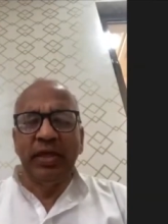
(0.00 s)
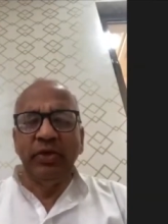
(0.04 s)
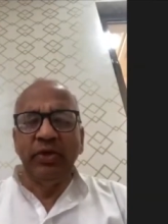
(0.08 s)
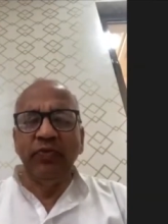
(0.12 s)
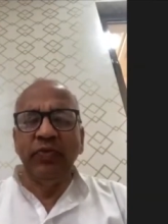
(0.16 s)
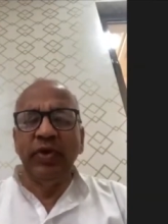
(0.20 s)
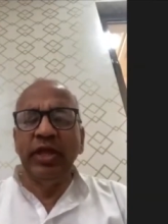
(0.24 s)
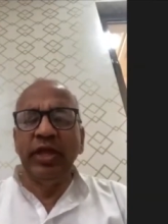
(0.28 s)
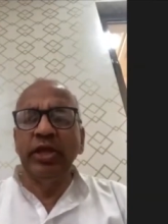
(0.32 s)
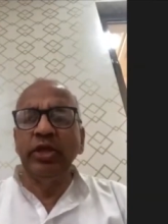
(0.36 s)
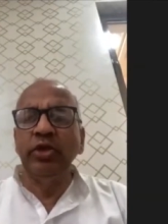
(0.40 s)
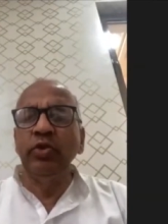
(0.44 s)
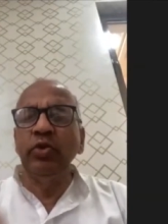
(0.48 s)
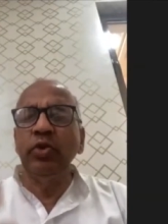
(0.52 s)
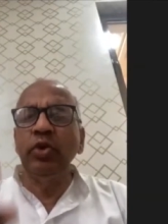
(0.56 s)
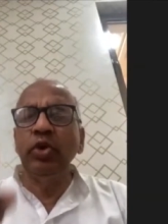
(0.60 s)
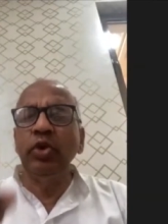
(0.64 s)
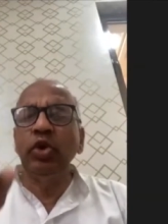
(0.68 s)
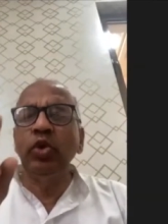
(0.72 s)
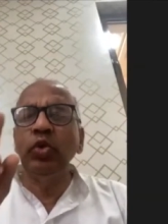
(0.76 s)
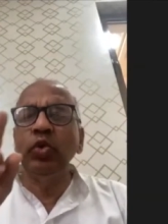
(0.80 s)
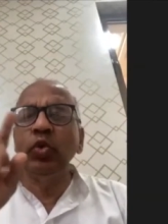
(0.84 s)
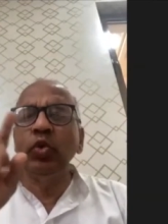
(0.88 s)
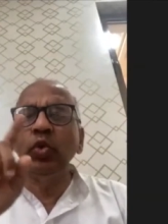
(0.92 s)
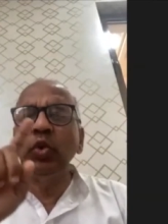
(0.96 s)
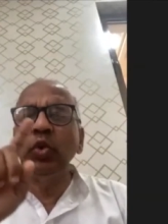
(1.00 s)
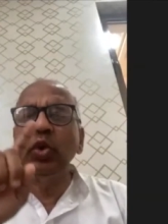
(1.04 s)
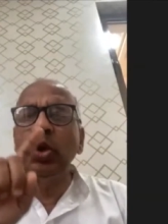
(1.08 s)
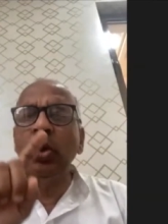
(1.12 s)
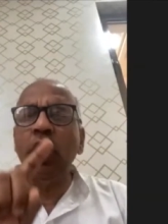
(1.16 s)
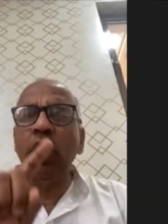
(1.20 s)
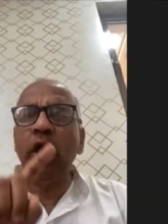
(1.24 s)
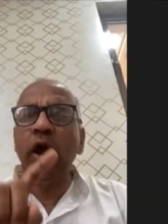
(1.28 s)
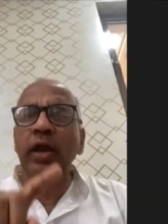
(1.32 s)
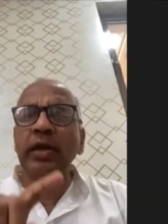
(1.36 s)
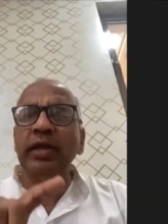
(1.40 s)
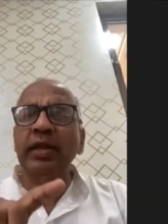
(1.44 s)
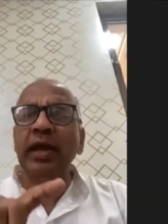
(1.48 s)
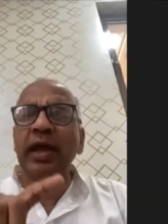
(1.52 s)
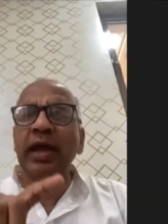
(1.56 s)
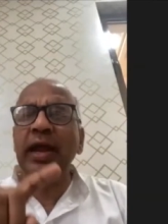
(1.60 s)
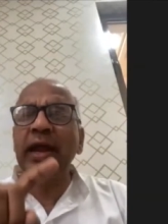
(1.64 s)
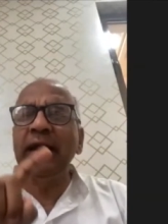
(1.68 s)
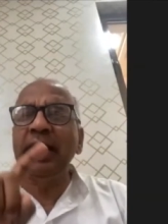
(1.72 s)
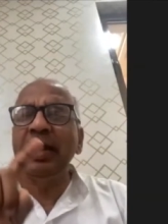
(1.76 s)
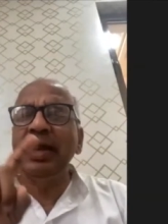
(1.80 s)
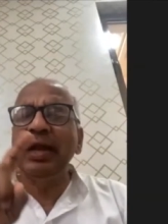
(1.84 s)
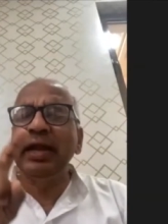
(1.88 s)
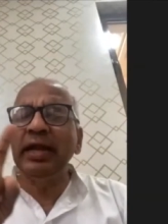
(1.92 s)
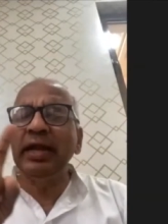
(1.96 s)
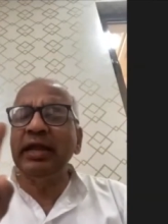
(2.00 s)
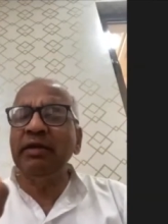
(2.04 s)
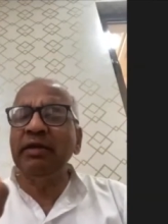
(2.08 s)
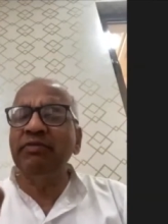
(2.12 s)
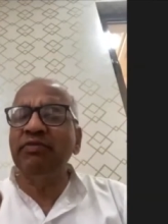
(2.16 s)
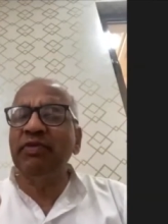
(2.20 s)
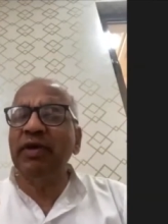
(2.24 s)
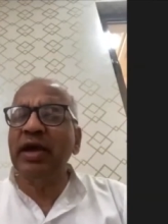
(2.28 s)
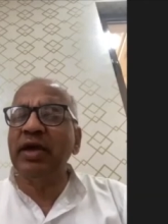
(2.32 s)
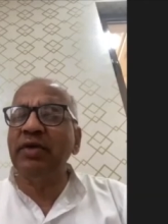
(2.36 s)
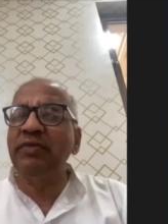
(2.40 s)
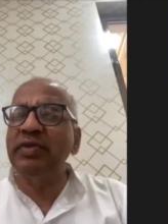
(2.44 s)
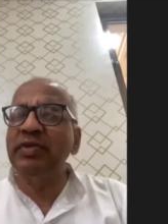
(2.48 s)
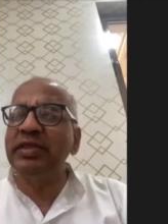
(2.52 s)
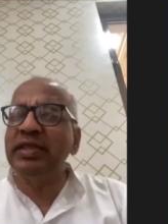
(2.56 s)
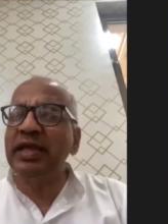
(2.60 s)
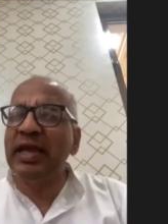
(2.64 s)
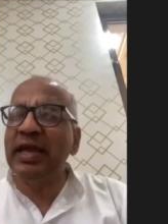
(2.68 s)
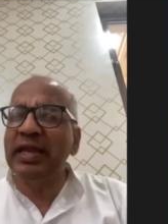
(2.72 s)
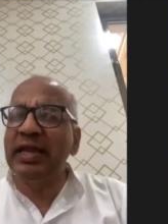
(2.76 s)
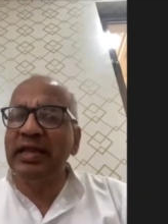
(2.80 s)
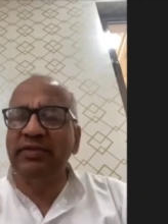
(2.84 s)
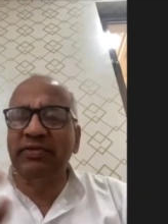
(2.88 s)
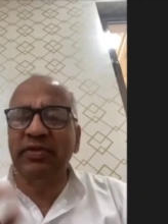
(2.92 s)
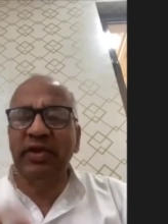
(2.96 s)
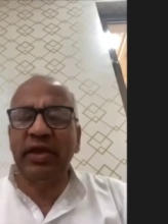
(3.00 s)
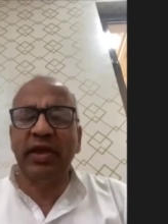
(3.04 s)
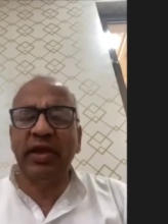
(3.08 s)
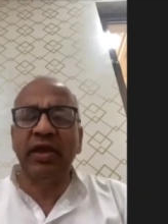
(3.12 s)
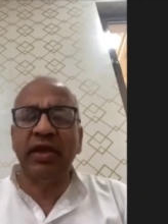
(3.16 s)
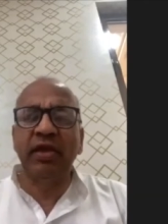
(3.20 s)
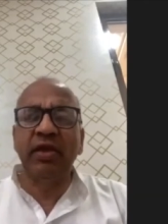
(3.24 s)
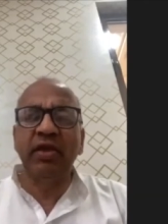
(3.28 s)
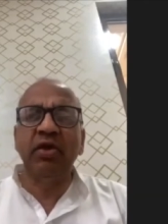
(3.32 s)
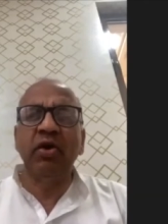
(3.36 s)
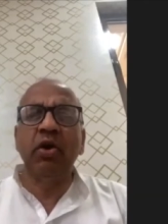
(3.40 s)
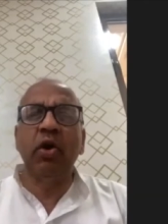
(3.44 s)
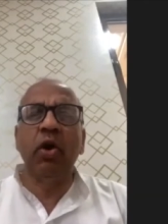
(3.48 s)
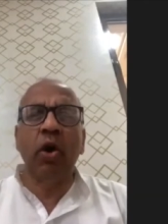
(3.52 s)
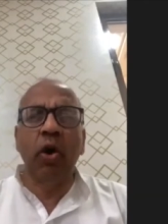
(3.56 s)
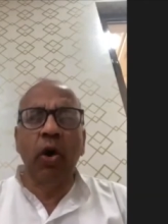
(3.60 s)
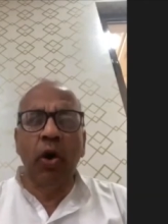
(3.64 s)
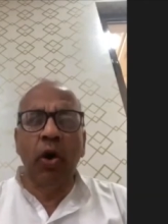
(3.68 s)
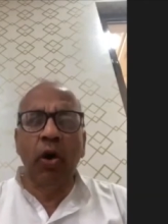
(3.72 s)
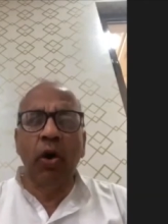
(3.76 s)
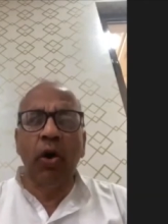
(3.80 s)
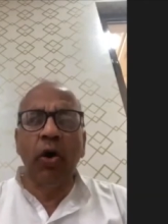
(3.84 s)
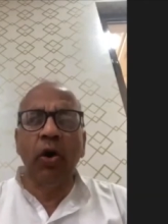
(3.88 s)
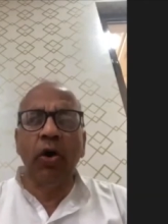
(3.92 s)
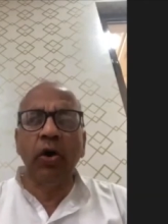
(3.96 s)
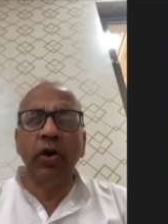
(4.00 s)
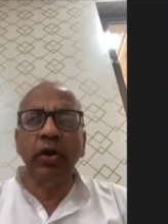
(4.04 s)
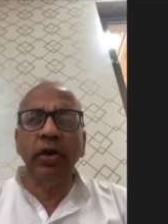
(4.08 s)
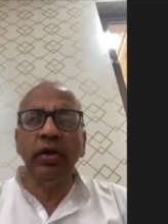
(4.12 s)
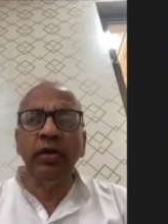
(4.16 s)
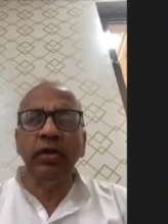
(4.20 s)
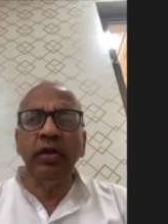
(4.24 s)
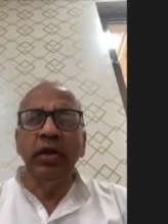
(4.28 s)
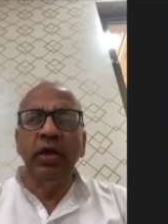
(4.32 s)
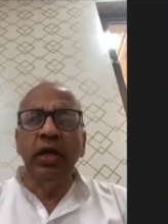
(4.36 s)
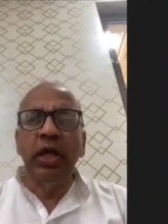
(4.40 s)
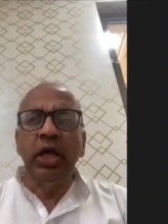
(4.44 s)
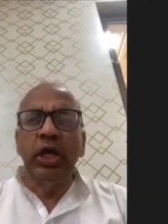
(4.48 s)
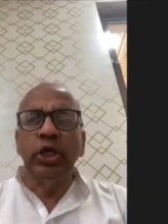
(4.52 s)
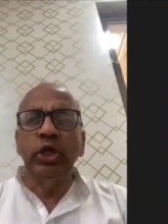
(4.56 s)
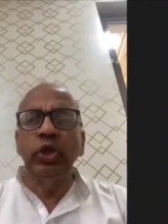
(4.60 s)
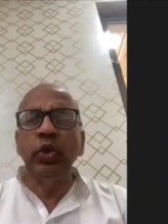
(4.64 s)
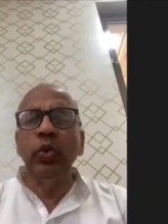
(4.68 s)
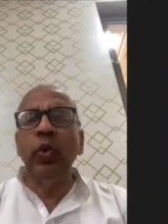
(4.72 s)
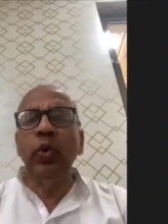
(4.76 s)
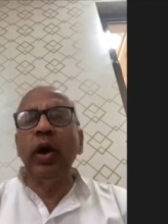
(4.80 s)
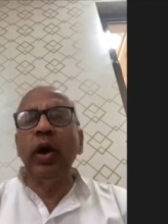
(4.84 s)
When you do not identify with anything, or you